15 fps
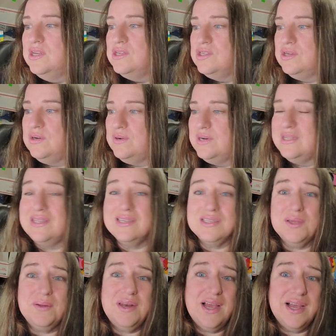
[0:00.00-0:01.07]
So
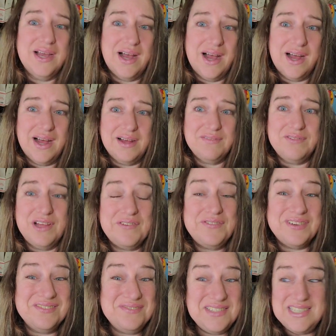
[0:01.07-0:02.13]
this one I have
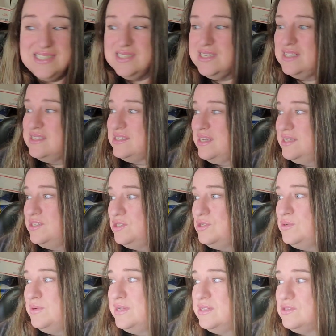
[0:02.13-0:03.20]
fifty cents
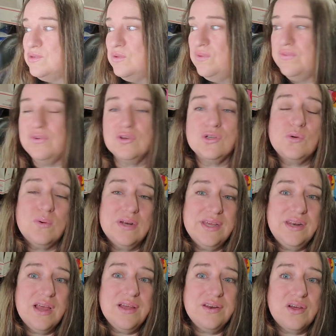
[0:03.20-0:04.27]
into, and it sold for
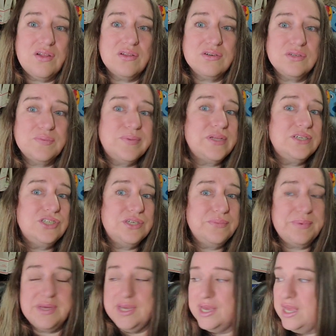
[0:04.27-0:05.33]
twenty-nine dollars plus
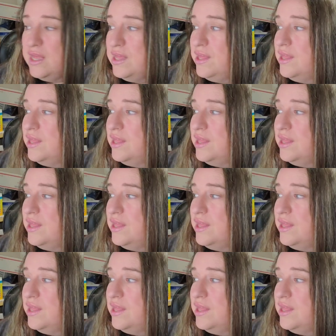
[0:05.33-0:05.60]
shipping.